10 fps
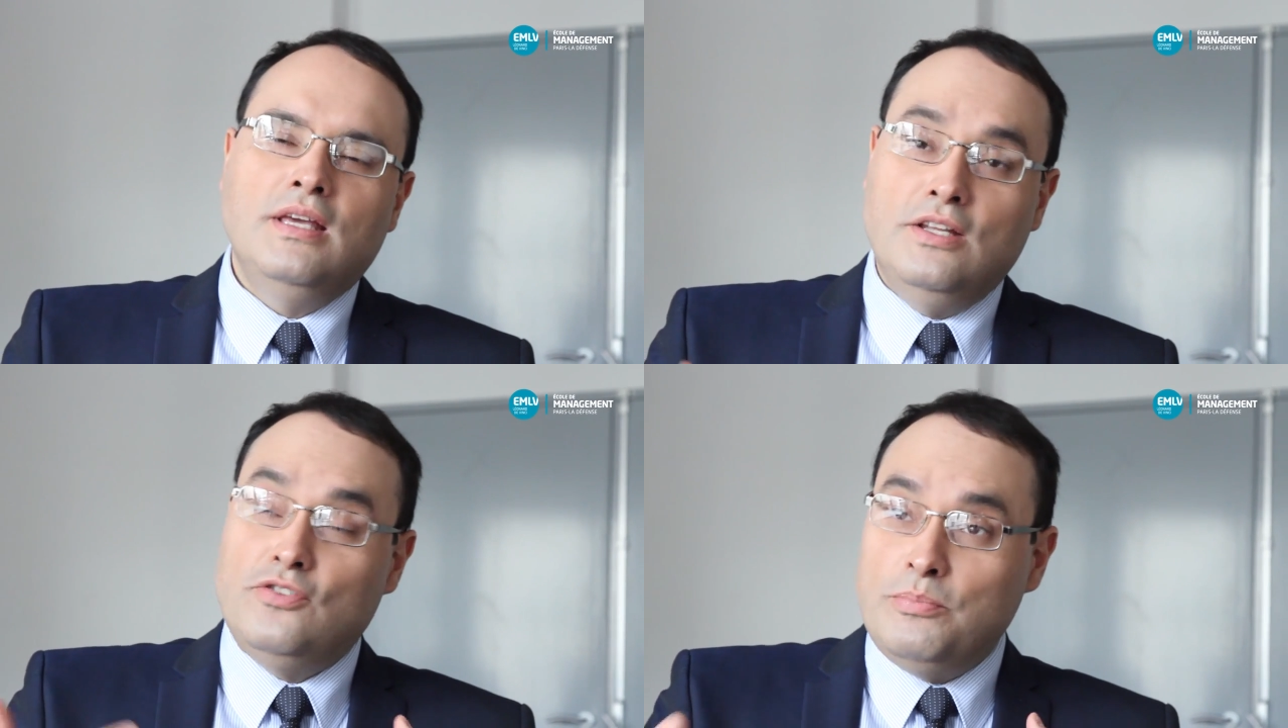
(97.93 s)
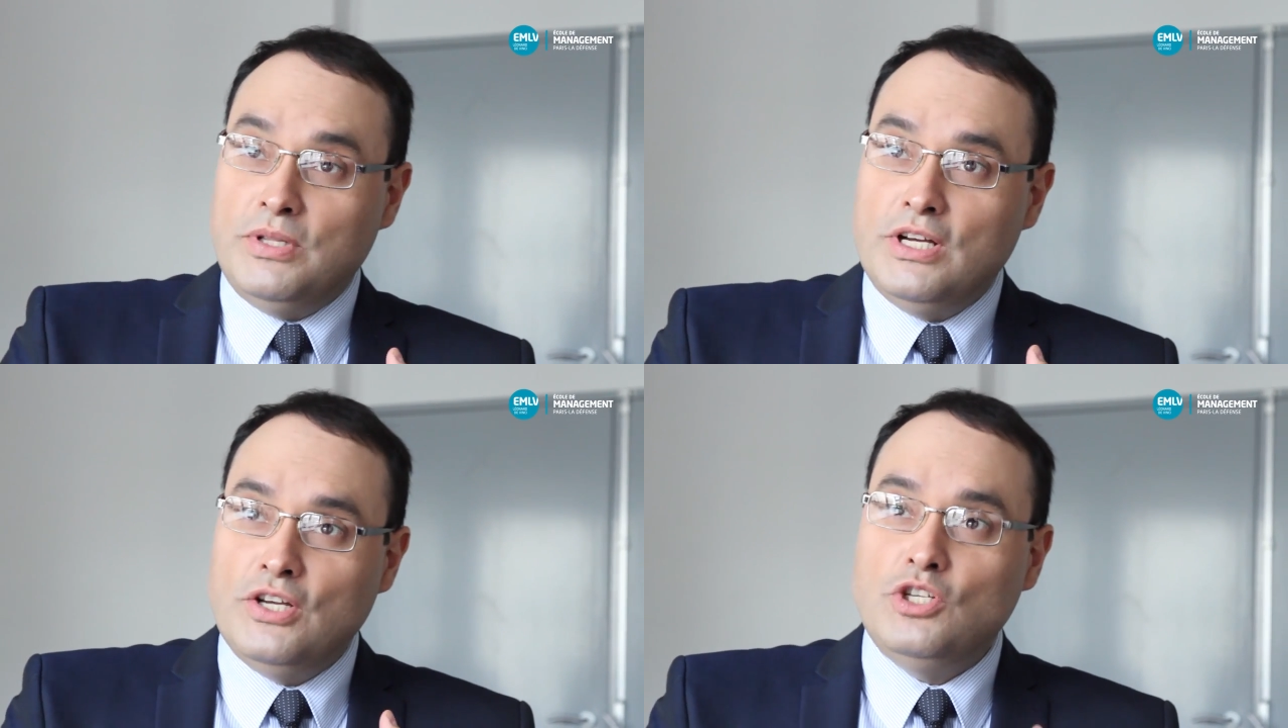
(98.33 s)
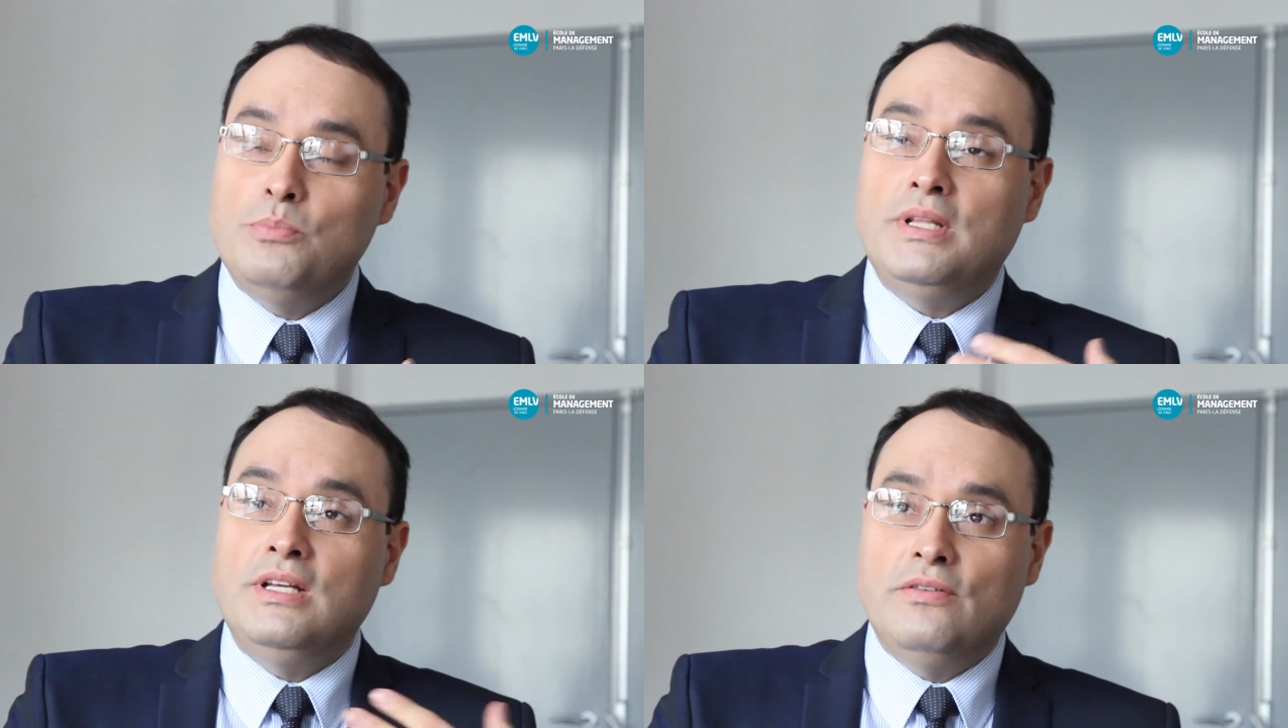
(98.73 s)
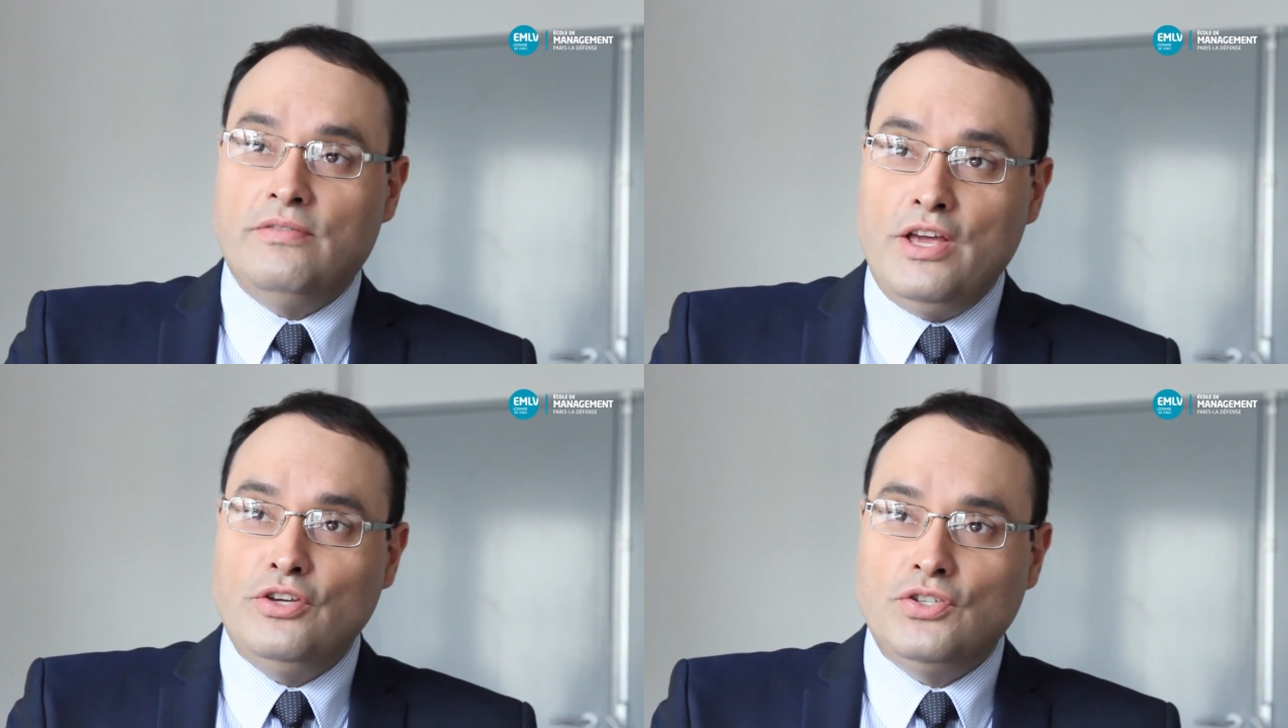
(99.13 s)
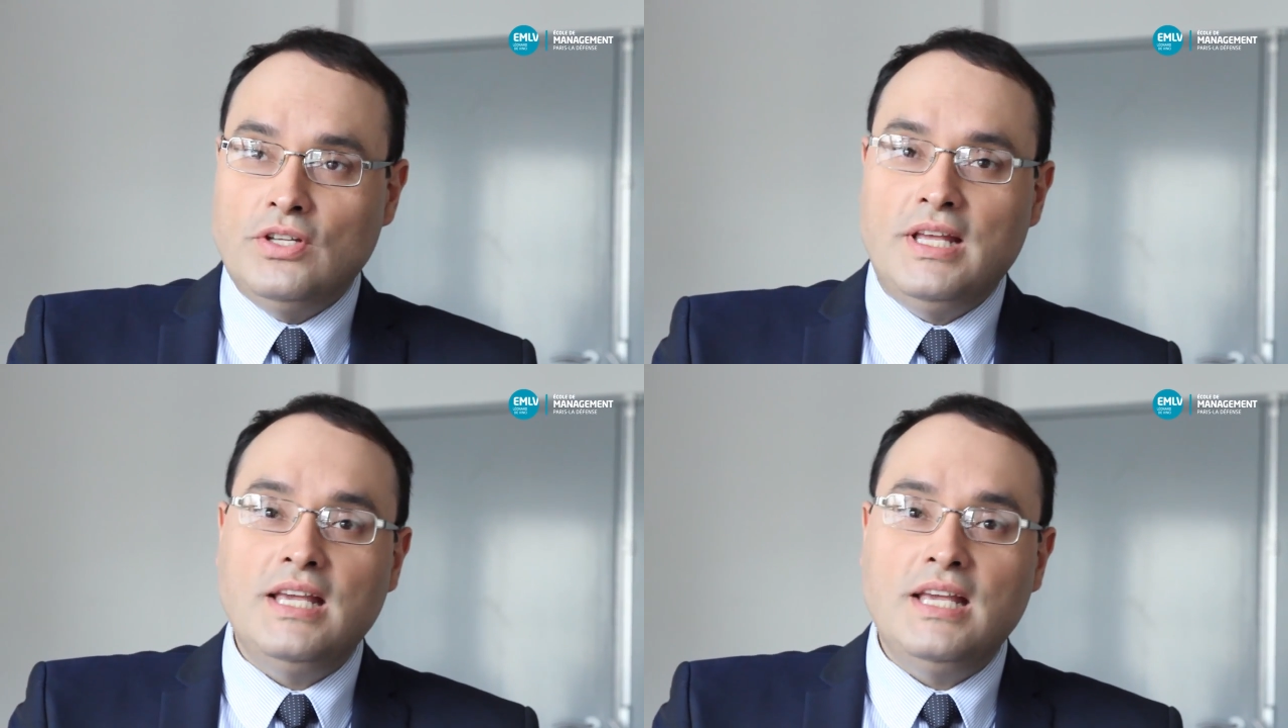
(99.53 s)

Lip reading: entrepreneurship and innovation,